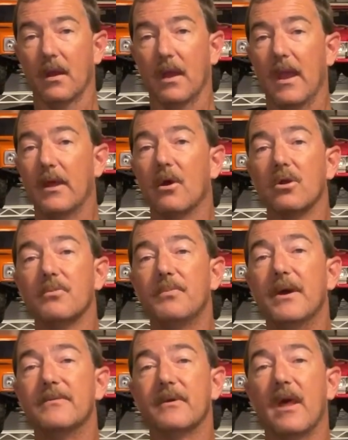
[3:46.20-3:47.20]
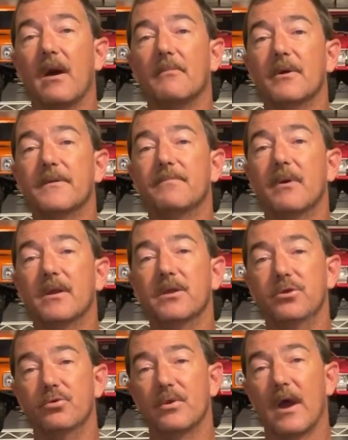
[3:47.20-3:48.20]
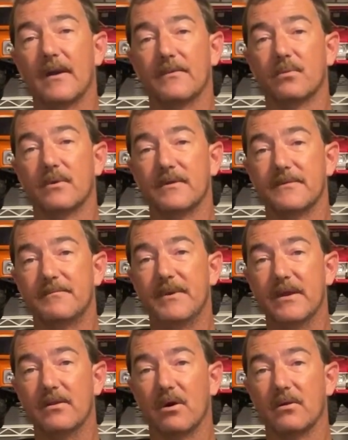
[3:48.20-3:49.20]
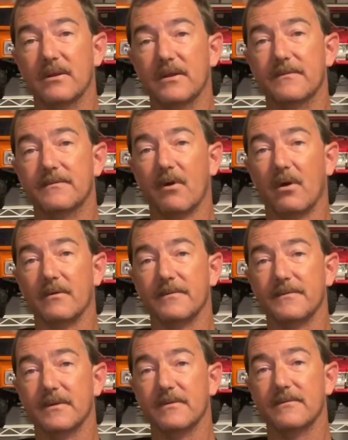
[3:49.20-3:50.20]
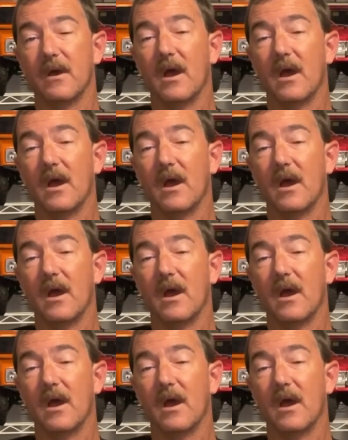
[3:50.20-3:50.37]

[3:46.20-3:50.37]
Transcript: it all depends on how much money you guys want to spend on these RCs.